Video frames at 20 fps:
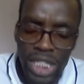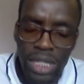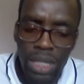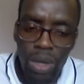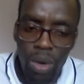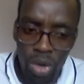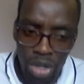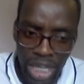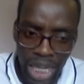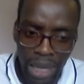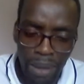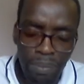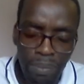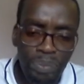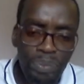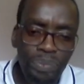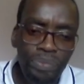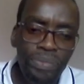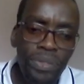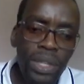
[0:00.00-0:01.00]
okay?
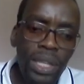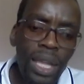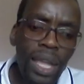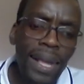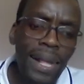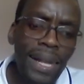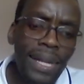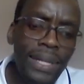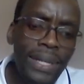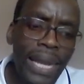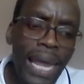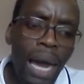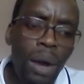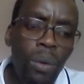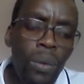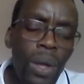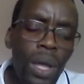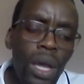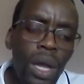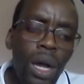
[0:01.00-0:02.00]
Now
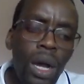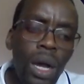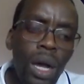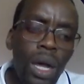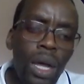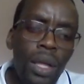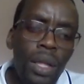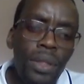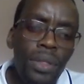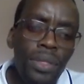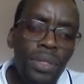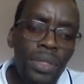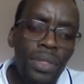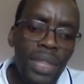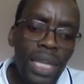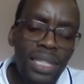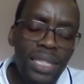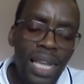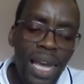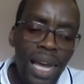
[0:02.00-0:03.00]

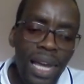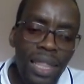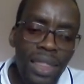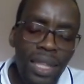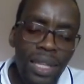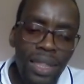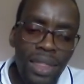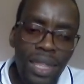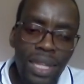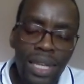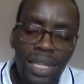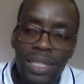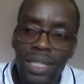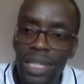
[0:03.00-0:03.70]
these are the things.